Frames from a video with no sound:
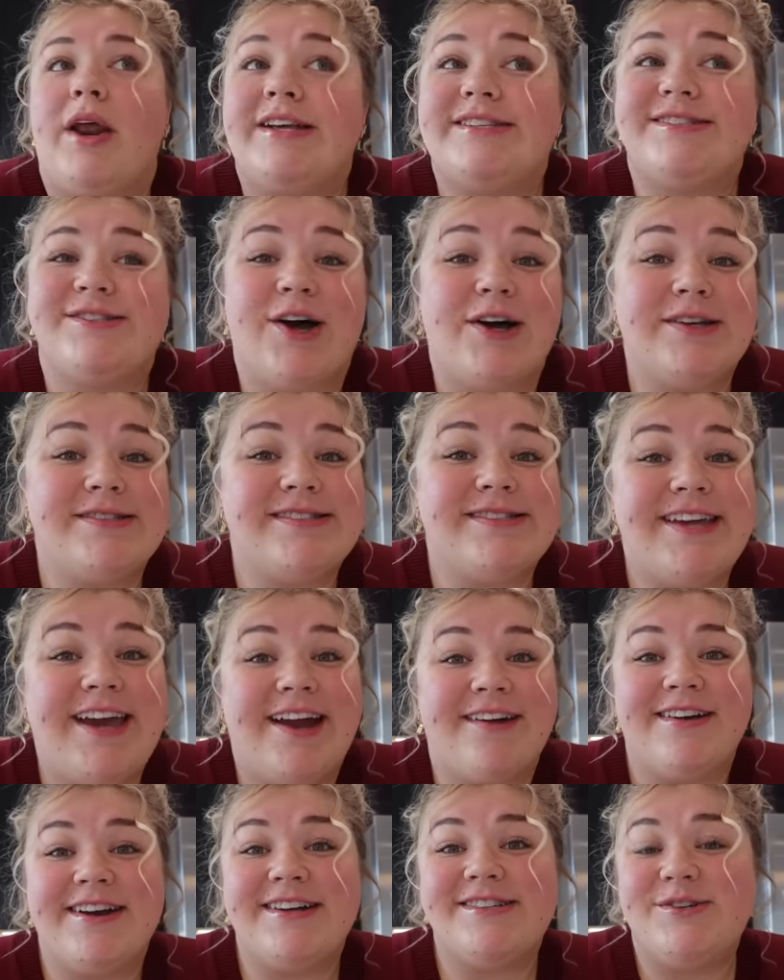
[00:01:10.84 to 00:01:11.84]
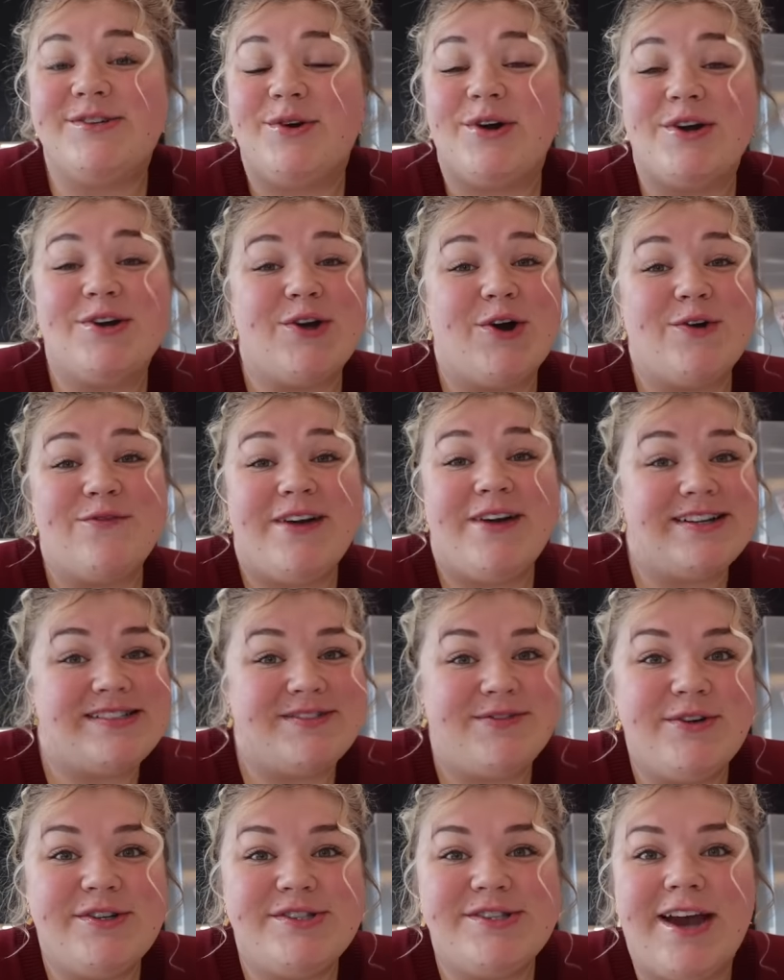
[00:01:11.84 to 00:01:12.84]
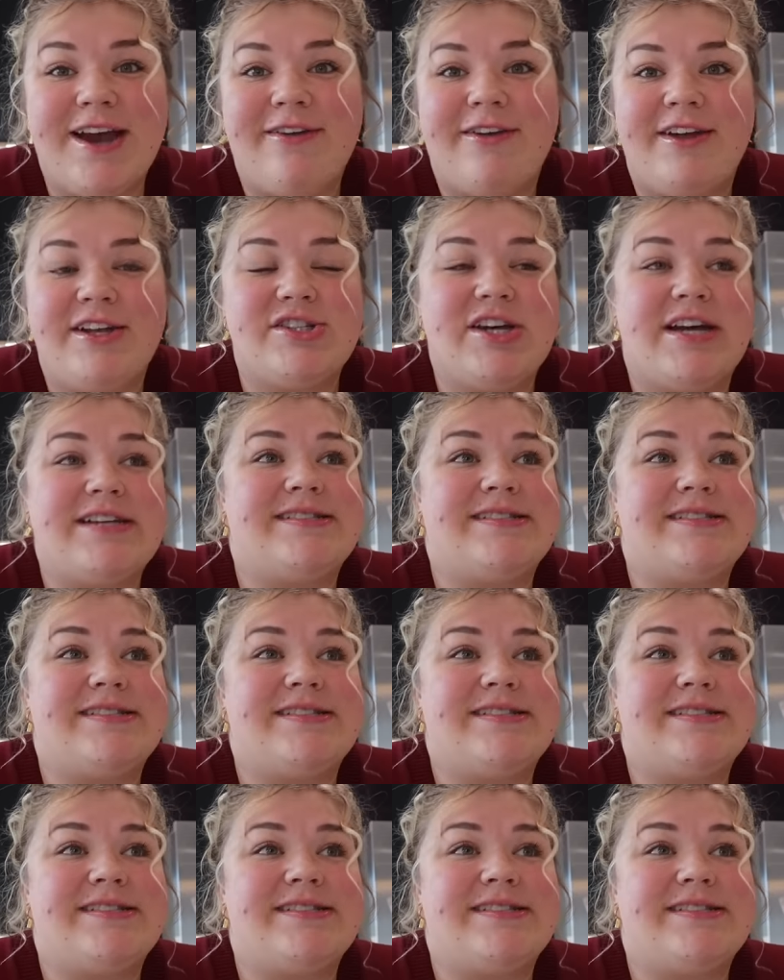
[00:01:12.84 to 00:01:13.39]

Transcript: I saw Sierra do her no fast food challenge, I